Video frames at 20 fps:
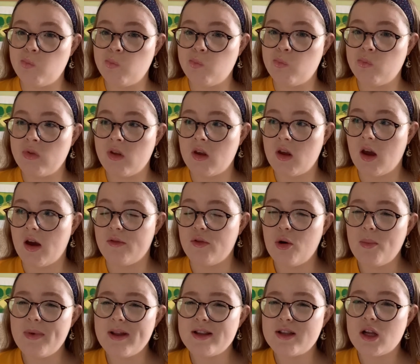I've
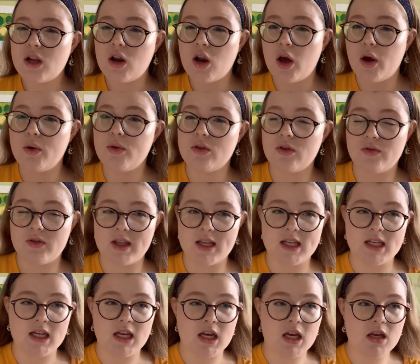not been to loads of
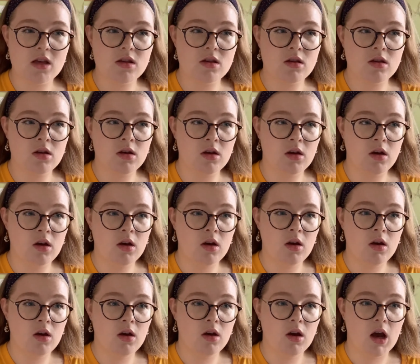cities.
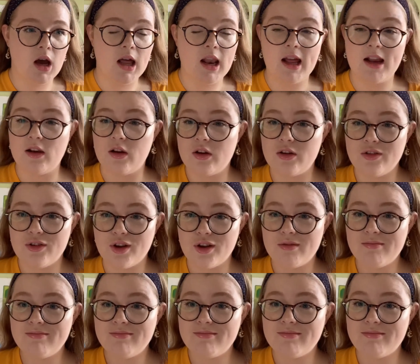I like
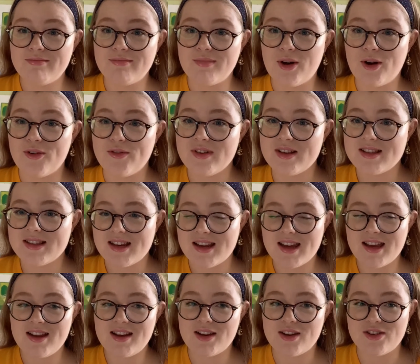London,
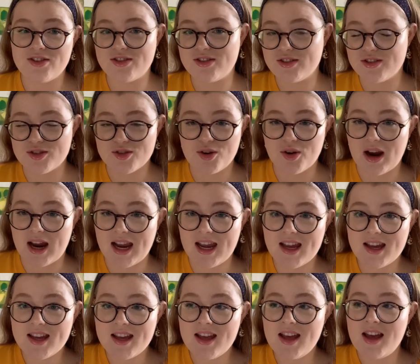obviously. London's great.
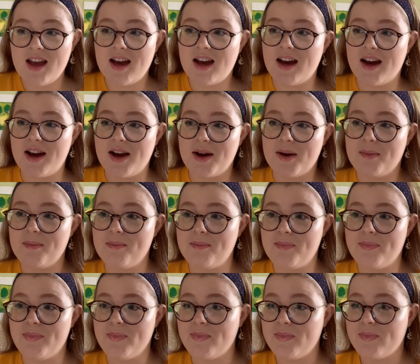
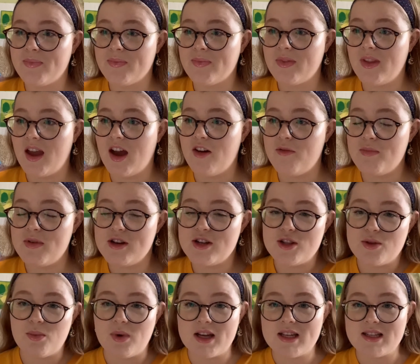I've been to the
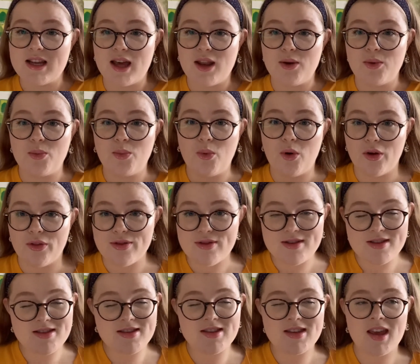West End
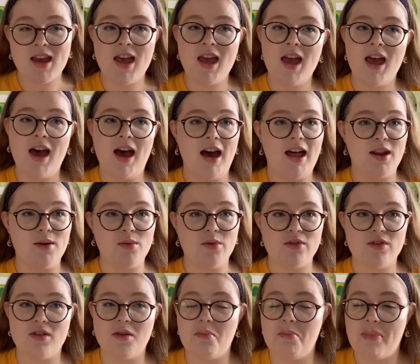once and it was
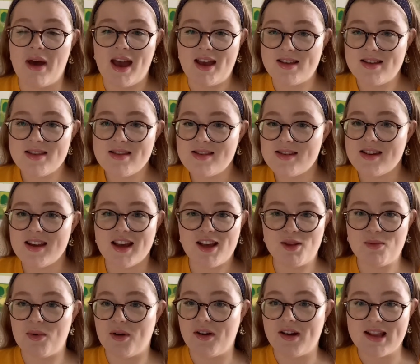the best
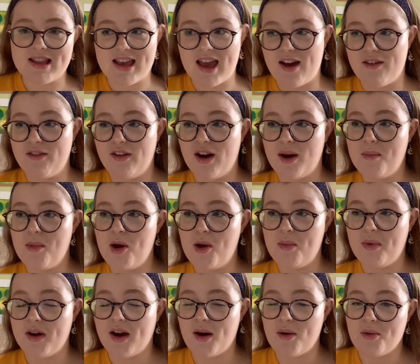experience ever. I'm
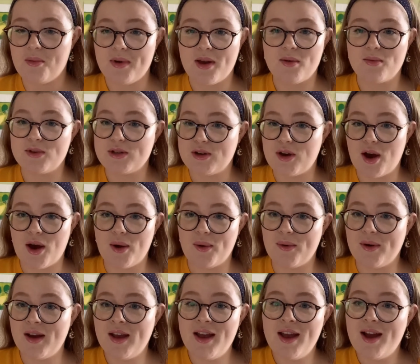hoping I will be able to go
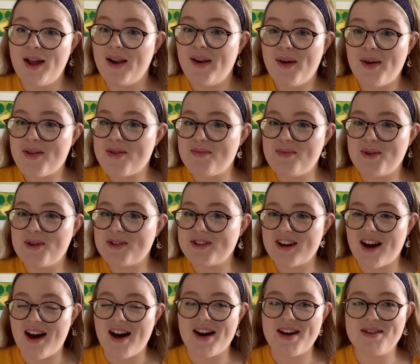lots more
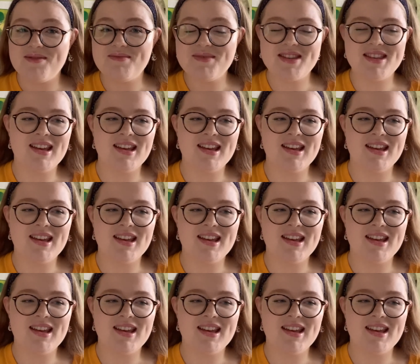times.